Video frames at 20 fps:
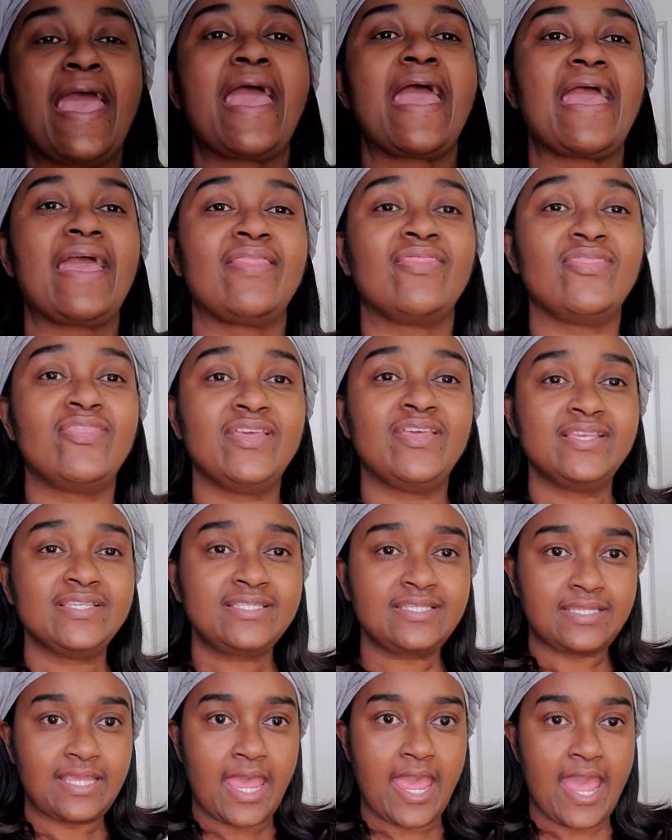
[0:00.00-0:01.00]
And this
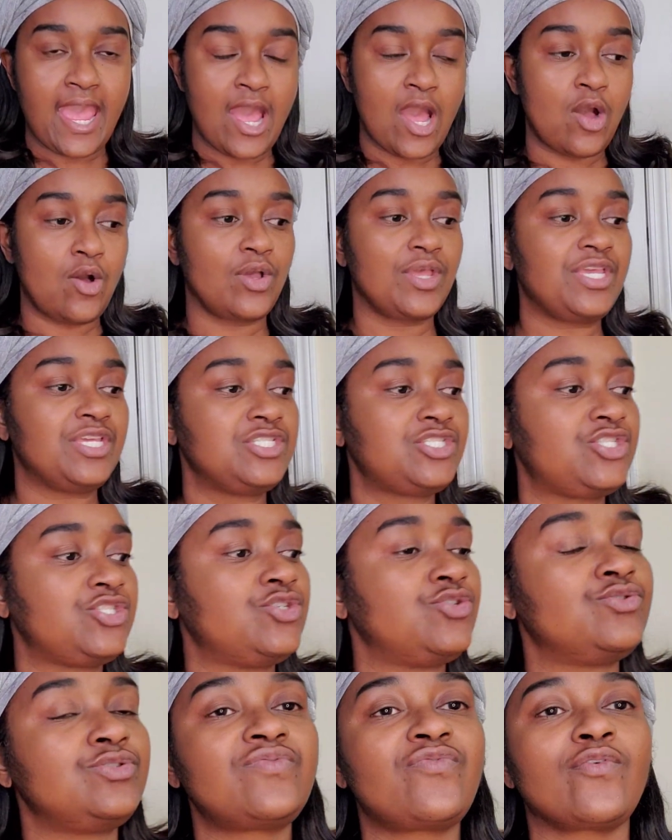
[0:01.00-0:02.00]
towel is
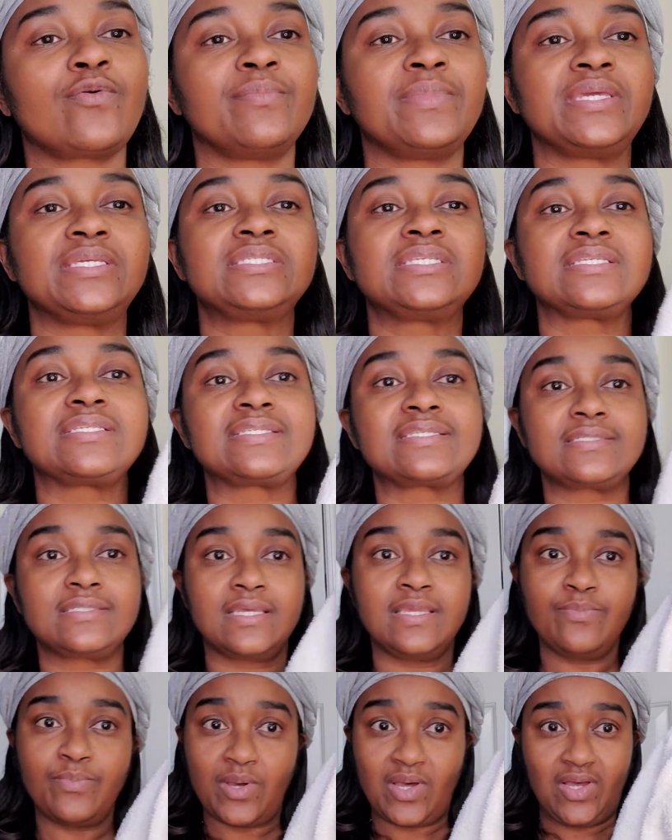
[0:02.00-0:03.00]
used for me to
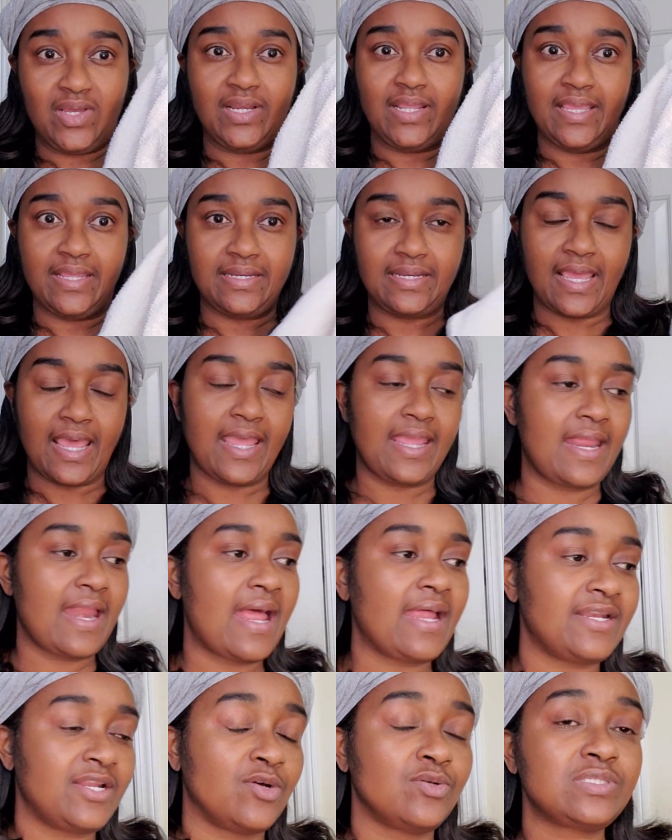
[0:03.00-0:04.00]
sleep on at night. I
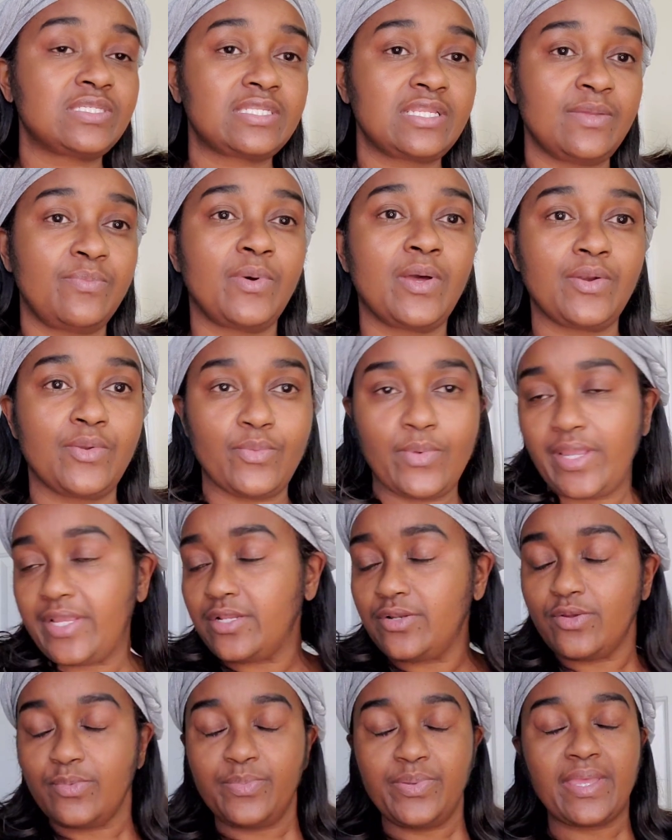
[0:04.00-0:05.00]
don't sleep on
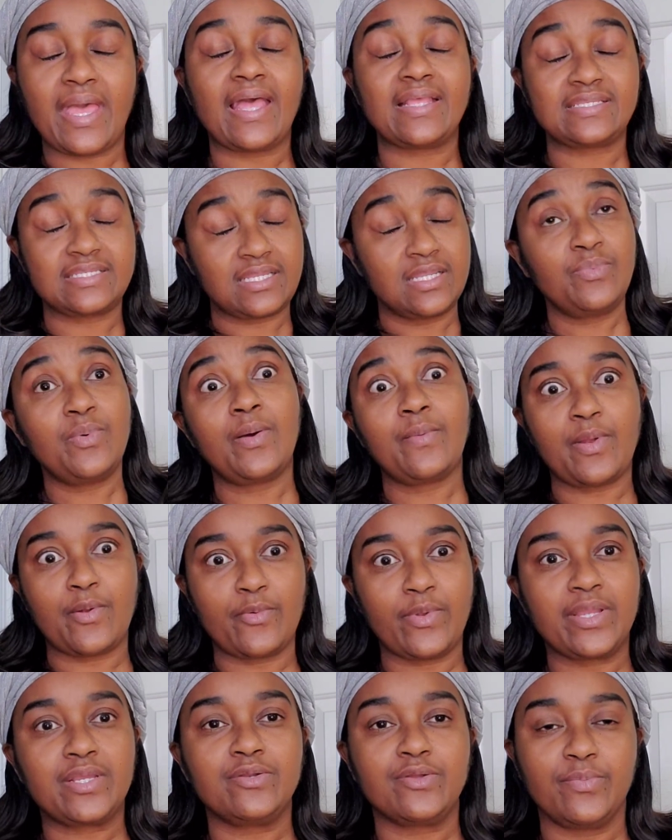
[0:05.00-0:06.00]
I sleep on my
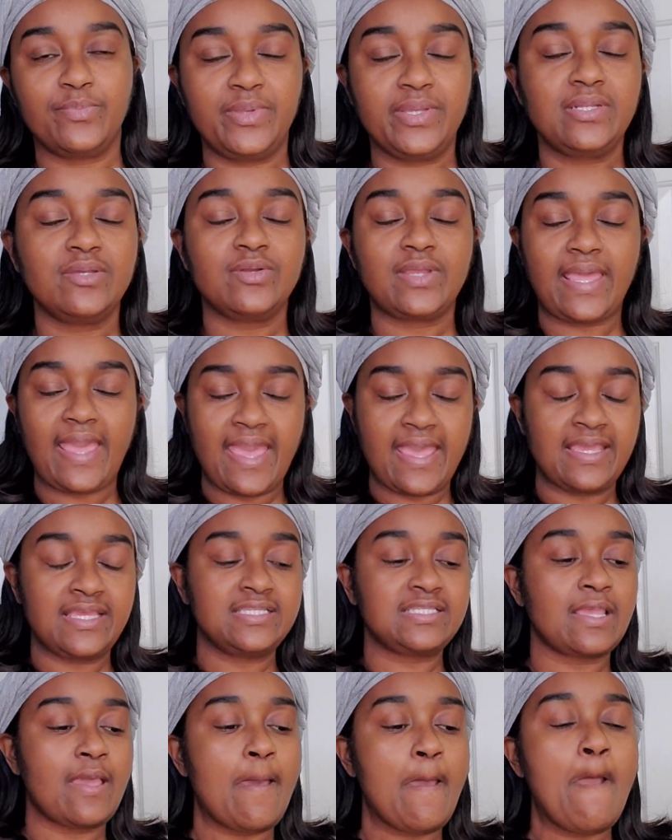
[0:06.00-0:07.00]
regular
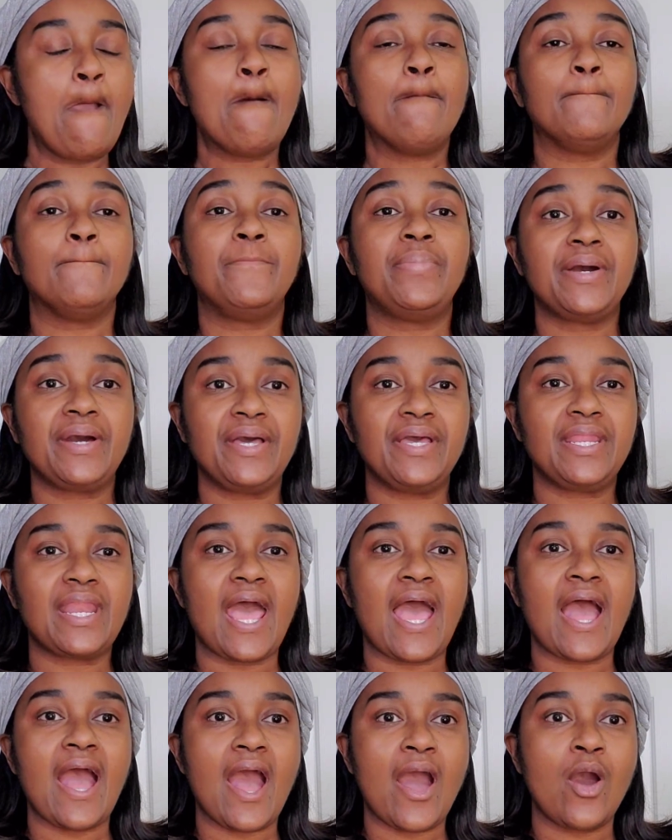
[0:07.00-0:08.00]
pillowcase, but
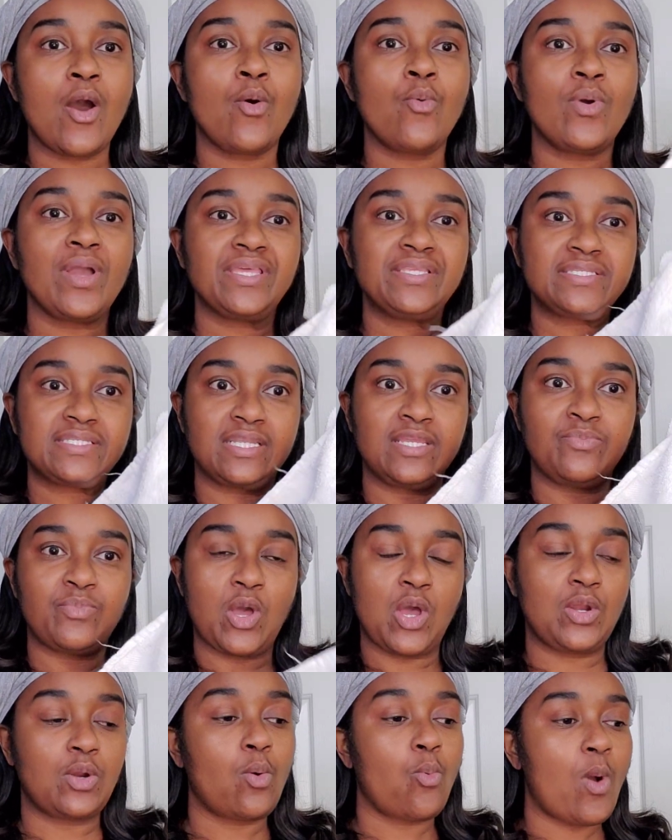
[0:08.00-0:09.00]
I always sleep
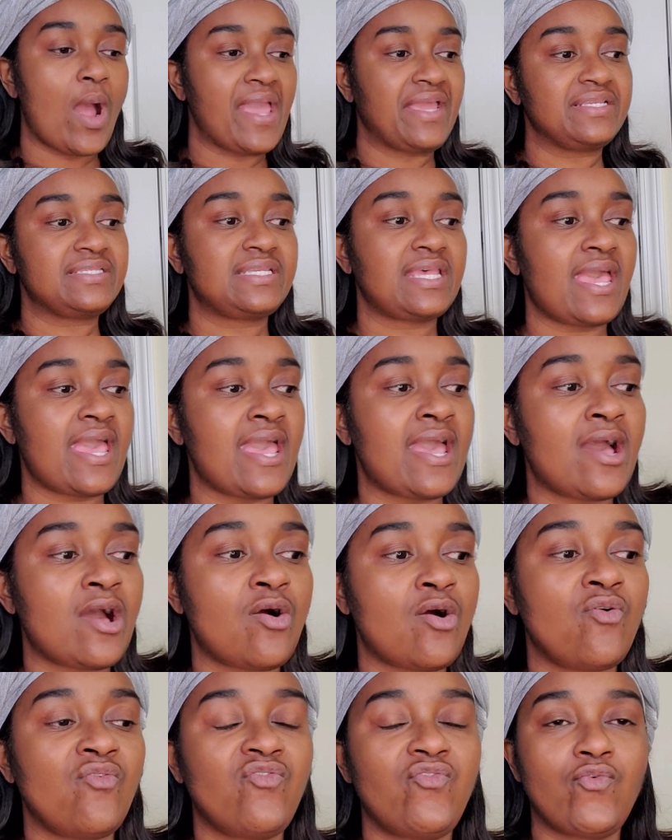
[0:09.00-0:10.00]
on a white
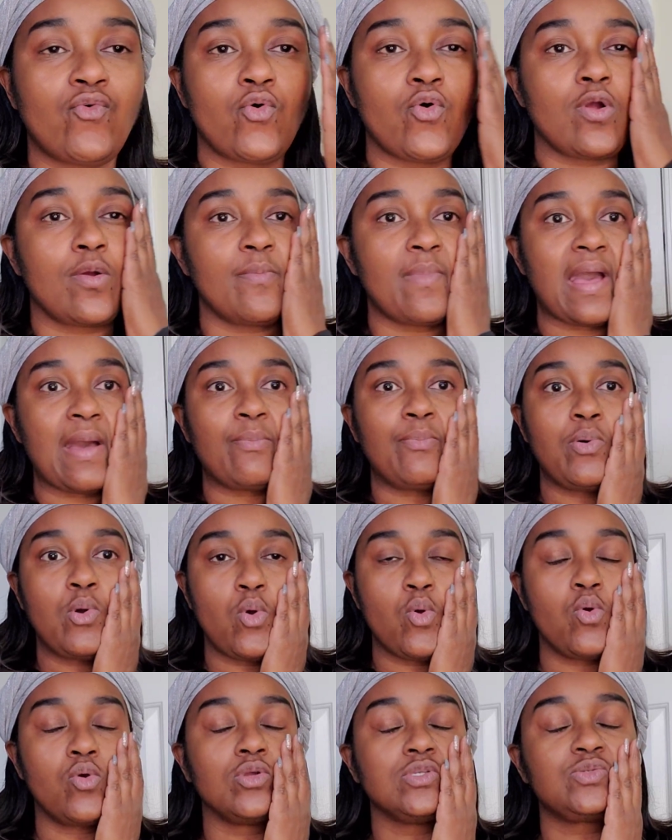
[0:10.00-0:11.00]
towel for my
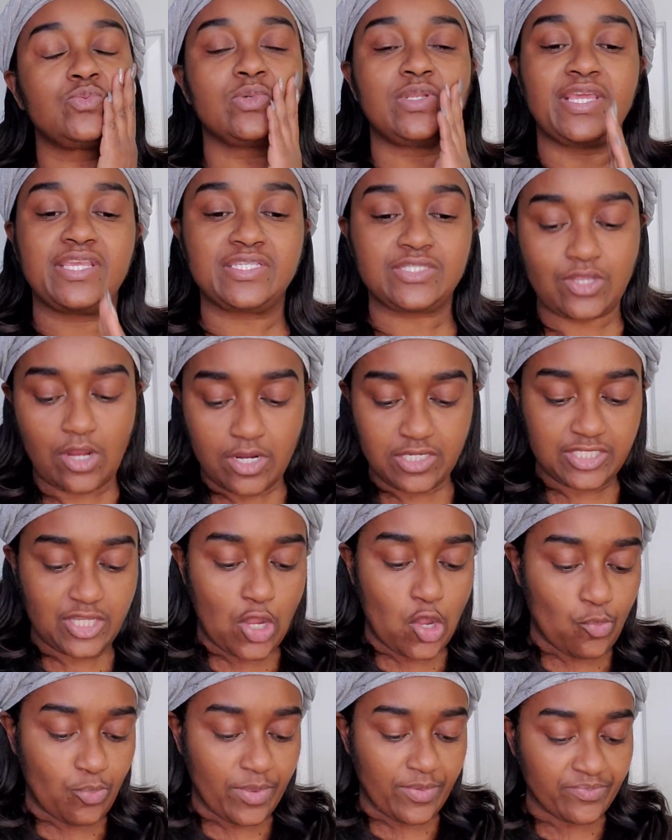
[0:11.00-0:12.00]
pores when they start to
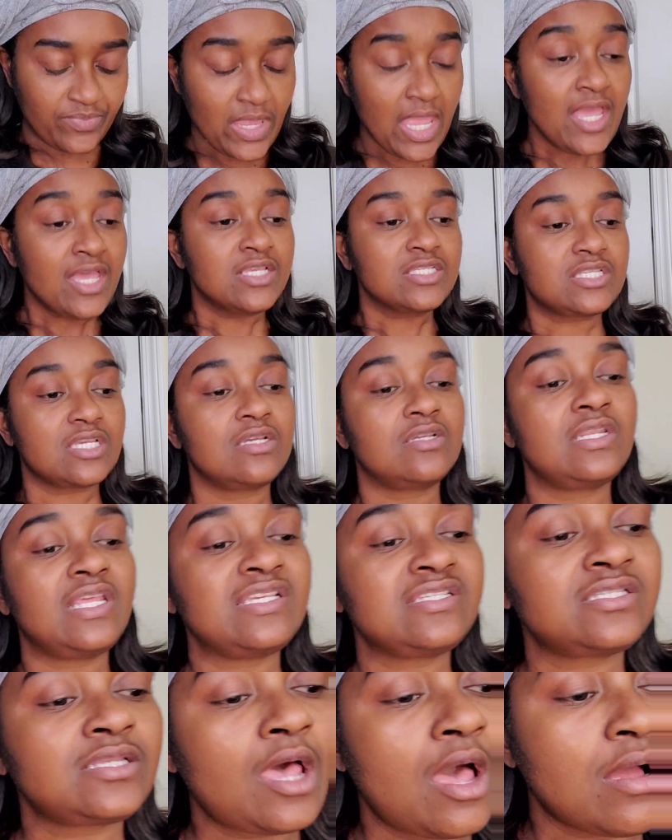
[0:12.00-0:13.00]
open. So
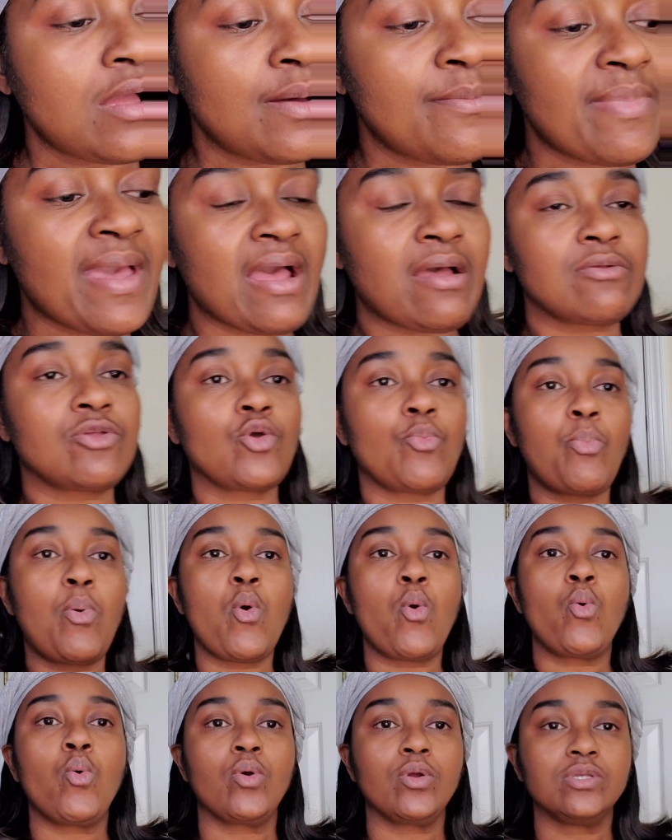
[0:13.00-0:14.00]
let's talk about your
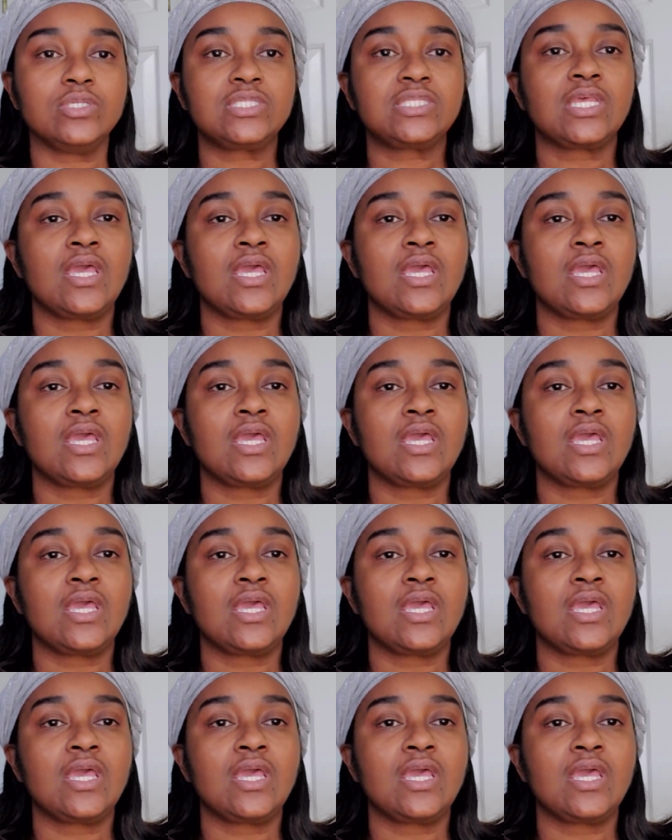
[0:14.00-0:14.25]
pores.